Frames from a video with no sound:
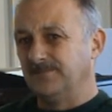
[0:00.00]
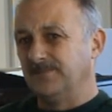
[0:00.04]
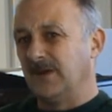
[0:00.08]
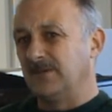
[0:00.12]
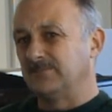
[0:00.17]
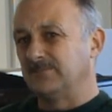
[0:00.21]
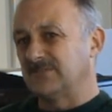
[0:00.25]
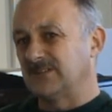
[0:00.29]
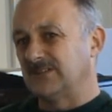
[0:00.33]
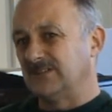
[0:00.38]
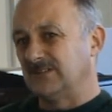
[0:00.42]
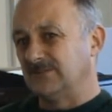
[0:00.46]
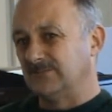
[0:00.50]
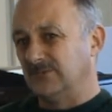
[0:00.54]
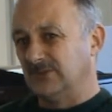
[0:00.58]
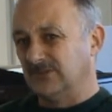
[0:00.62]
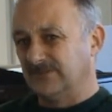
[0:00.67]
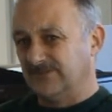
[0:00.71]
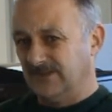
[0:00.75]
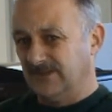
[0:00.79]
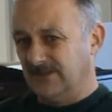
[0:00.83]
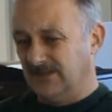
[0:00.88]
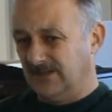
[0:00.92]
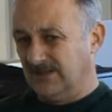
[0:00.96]
bumped into my
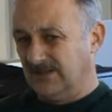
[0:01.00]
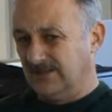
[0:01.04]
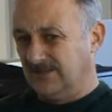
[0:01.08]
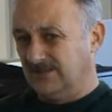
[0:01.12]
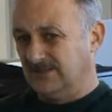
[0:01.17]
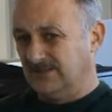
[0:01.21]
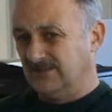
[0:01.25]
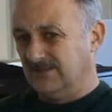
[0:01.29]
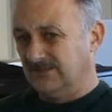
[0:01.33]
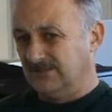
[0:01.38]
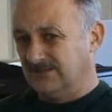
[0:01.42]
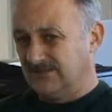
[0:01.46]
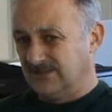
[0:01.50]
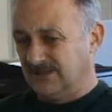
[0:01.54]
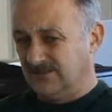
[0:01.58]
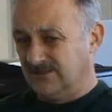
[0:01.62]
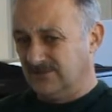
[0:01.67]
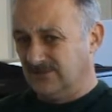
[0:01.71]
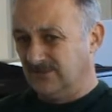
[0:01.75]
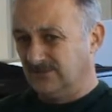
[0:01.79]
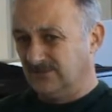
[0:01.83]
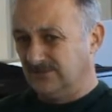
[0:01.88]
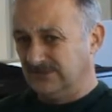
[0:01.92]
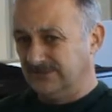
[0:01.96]
father and said,
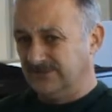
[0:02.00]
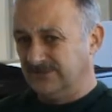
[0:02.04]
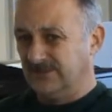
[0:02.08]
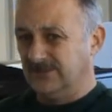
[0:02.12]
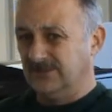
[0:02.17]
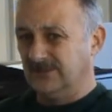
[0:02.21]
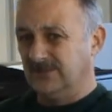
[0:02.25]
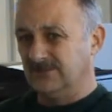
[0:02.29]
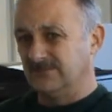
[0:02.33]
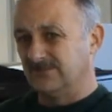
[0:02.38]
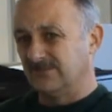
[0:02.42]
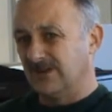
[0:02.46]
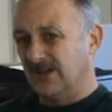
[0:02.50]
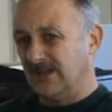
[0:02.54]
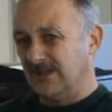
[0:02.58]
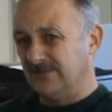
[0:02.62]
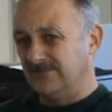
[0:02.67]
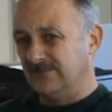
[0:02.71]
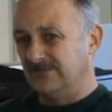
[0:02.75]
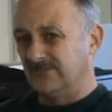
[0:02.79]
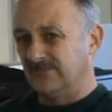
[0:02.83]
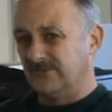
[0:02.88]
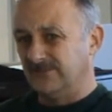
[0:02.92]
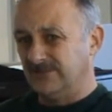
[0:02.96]
"Oh, we've heard
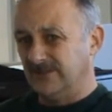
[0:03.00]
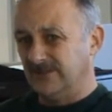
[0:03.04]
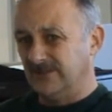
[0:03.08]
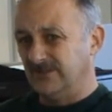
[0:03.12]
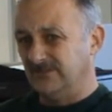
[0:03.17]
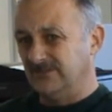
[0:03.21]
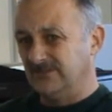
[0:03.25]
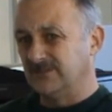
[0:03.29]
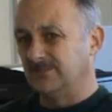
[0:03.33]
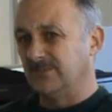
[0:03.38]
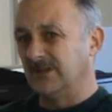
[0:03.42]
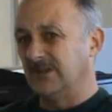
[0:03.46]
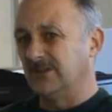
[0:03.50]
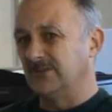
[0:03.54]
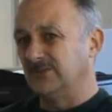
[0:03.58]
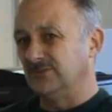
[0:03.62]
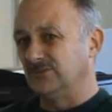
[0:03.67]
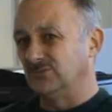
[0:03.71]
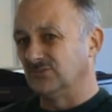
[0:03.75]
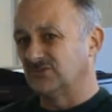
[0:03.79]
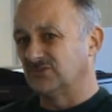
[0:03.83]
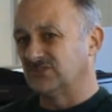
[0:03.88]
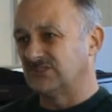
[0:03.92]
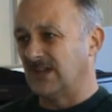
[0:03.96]
raving reviews about
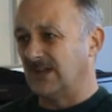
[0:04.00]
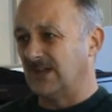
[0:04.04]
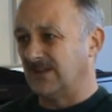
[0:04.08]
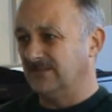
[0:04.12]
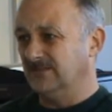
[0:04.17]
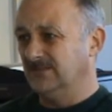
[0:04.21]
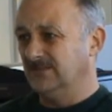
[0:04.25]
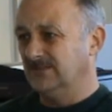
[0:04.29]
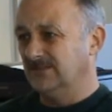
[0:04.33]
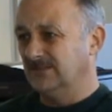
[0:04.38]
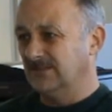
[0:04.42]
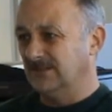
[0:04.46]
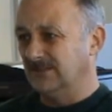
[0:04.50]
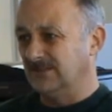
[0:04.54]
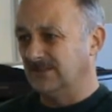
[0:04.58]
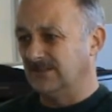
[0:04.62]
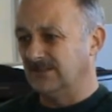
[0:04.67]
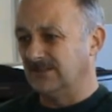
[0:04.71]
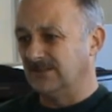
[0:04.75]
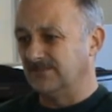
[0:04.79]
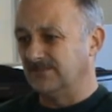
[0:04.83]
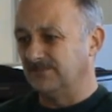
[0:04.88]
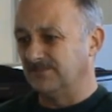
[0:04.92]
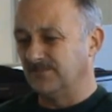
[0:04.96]
your son.
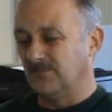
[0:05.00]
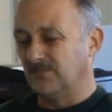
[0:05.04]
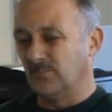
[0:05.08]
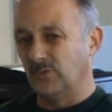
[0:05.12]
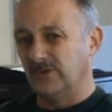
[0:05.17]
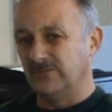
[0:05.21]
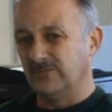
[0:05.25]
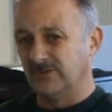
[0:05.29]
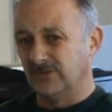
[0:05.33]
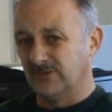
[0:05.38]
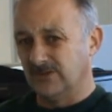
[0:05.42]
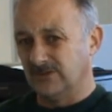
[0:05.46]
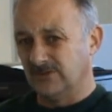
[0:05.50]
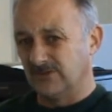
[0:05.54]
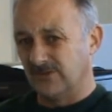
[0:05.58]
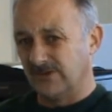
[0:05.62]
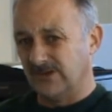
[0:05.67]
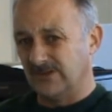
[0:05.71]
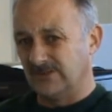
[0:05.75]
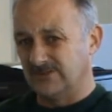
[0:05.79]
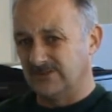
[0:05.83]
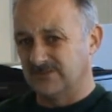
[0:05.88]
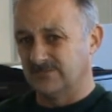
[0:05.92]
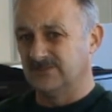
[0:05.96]
We've got a
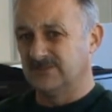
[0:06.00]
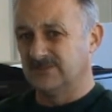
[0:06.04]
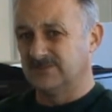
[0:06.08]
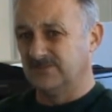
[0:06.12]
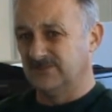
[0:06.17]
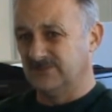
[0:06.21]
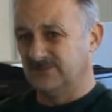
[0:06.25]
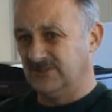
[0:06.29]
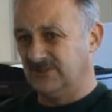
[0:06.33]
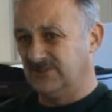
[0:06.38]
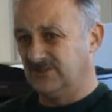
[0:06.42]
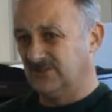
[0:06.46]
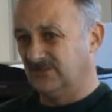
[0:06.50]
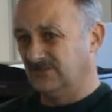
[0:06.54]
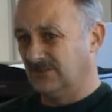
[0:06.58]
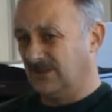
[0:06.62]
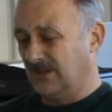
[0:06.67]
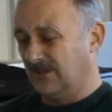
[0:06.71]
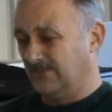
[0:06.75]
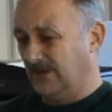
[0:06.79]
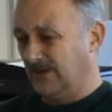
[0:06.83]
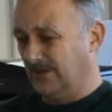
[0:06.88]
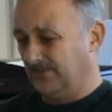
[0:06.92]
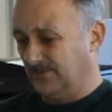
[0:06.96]
groundsman's position
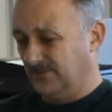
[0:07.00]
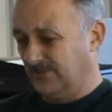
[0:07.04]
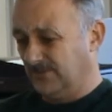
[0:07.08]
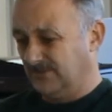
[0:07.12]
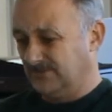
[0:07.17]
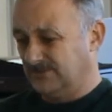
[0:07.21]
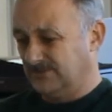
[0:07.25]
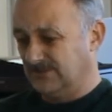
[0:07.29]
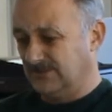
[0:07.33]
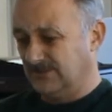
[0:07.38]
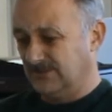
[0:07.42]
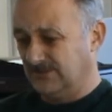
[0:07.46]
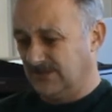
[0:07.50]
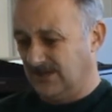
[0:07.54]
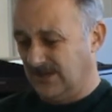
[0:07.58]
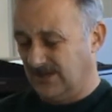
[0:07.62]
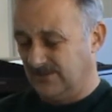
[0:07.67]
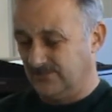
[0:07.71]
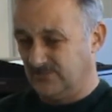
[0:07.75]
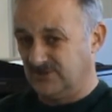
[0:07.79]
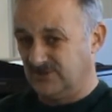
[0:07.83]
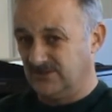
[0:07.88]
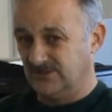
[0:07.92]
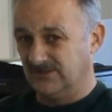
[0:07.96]
come up at
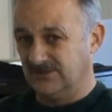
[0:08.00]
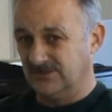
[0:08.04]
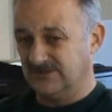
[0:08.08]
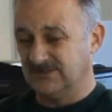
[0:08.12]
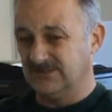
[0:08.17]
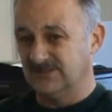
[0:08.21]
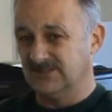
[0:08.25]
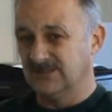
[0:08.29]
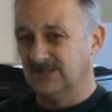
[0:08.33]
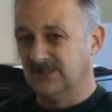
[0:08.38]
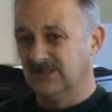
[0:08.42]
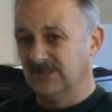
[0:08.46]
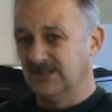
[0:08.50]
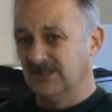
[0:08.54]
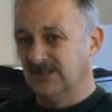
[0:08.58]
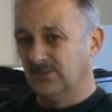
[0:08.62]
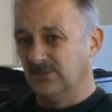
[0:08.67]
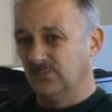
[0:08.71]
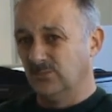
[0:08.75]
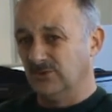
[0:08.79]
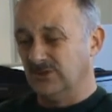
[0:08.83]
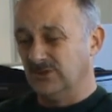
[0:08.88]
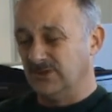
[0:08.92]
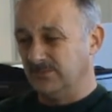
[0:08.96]
Cambridge United.
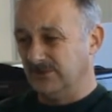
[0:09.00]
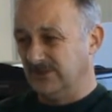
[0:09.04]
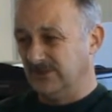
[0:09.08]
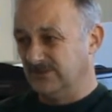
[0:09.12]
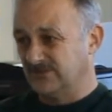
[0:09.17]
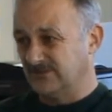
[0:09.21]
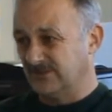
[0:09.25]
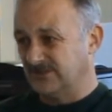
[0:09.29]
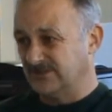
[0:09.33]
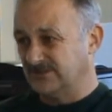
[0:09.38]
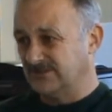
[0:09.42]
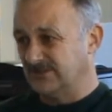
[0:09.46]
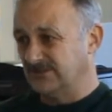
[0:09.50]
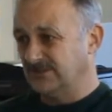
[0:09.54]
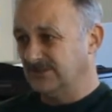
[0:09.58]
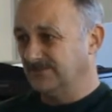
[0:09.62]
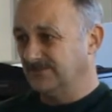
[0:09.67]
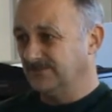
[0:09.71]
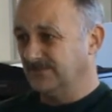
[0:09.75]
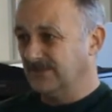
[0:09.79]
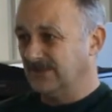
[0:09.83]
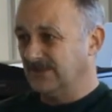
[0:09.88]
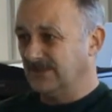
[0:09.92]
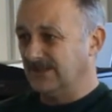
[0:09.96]
Would you be interested?"
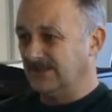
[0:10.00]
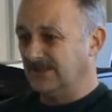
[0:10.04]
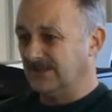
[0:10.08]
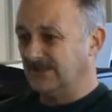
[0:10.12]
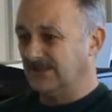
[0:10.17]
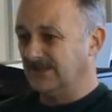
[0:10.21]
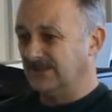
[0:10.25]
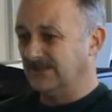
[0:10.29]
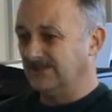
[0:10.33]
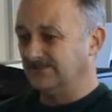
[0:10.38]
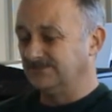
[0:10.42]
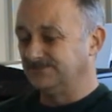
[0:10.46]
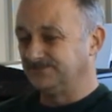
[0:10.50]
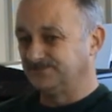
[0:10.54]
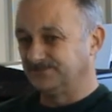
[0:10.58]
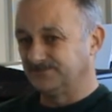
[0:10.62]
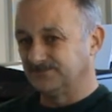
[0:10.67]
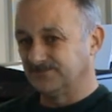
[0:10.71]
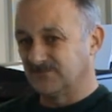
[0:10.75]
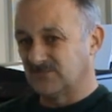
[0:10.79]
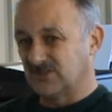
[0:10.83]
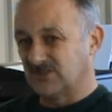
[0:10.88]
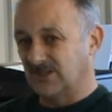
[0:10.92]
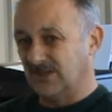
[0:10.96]

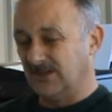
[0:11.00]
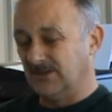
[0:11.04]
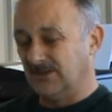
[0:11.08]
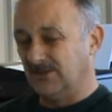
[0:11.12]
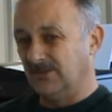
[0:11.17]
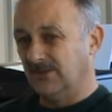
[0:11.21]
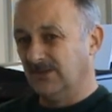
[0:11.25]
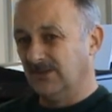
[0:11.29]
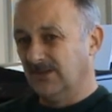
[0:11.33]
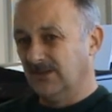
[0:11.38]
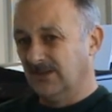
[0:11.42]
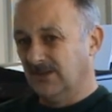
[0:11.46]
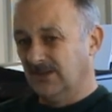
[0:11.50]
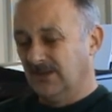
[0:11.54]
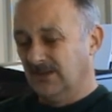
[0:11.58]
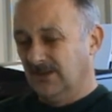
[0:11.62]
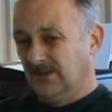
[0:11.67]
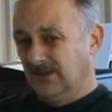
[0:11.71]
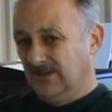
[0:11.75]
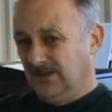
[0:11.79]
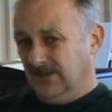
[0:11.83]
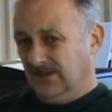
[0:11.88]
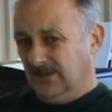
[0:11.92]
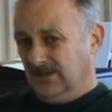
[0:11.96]
So
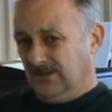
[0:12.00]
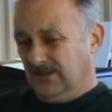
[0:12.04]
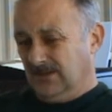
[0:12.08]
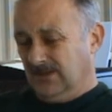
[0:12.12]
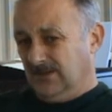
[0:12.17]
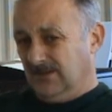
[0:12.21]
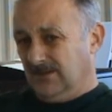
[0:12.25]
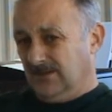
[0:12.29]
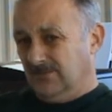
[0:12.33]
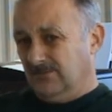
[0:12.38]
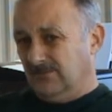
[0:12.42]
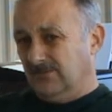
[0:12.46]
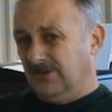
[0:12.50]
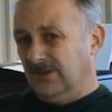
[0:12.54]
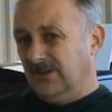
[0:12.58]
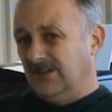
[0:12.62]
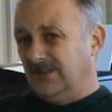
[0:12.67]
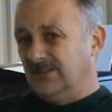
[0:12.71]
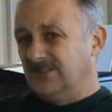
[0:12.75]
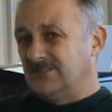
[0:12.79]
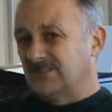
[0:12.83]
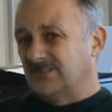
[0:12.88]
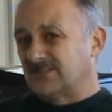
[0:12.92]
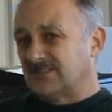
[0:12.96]

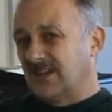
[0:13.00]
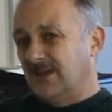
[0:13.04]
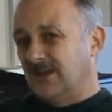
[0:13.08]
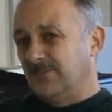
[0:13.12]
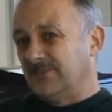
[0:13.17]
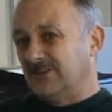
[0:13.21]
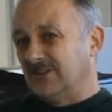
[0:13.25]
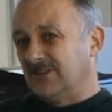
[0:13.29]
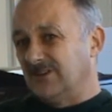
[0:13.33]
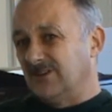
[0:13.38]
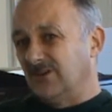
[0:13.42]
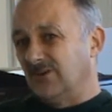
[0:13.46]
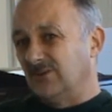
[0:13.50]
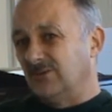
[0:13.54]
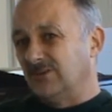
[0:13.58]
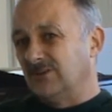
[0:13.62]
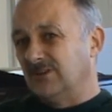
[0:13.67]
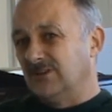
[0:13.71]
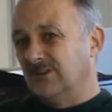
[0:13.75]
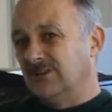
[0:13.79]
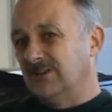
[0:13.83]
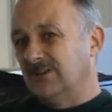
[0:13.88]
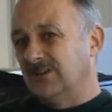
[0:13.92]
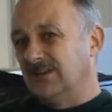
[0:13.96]
really just coming
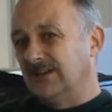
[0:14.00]
along